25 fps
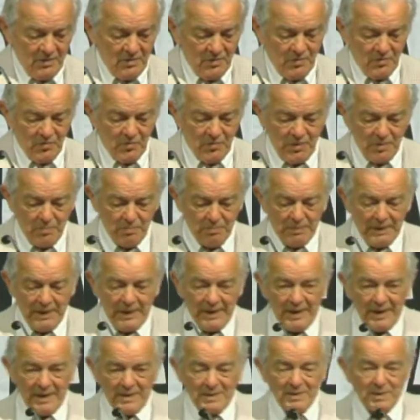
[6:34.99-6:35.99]
We
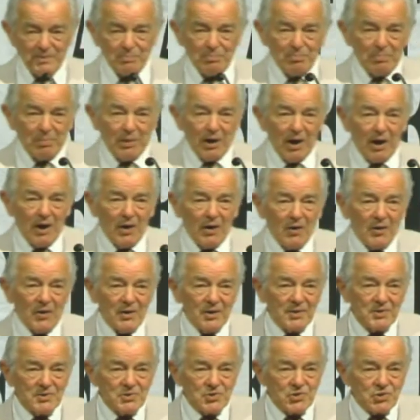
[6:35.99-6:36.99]
begged and
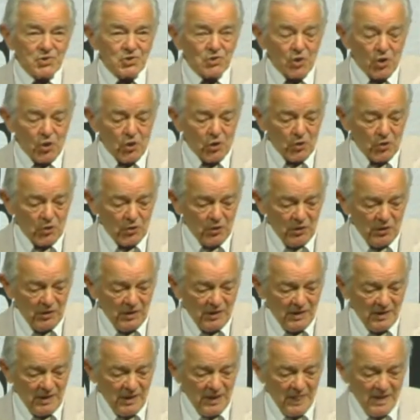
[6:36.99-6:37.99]
borrowed and stole
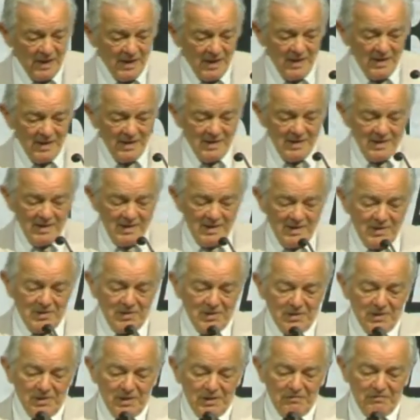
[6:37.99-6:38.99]

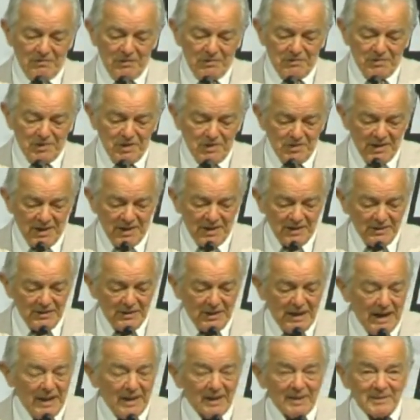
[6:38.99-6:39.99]
nearly
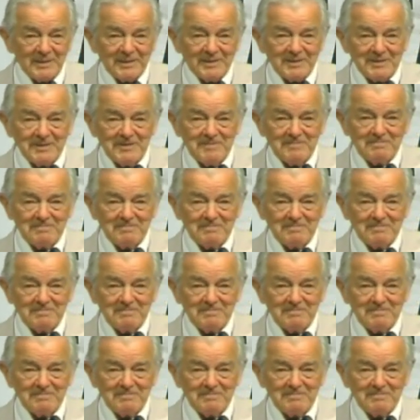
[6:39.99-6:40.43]
$50,000.